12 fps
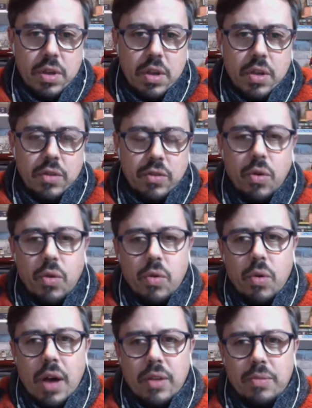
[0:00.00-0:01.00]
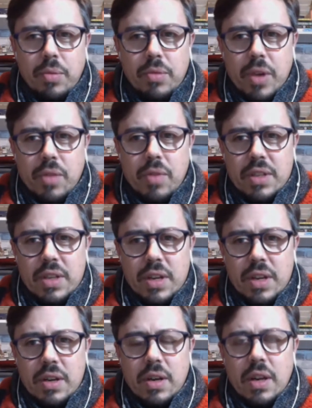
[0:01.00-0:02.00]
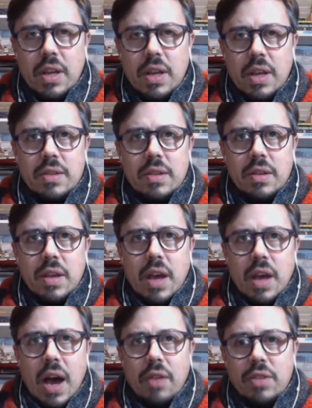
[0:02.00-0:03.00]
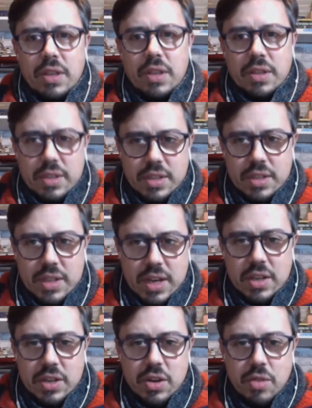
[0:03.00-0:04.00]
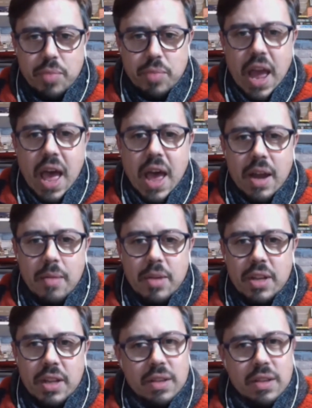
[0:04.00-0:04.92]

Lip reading: So I suppose my question is, how do you stick to your plan? I mean,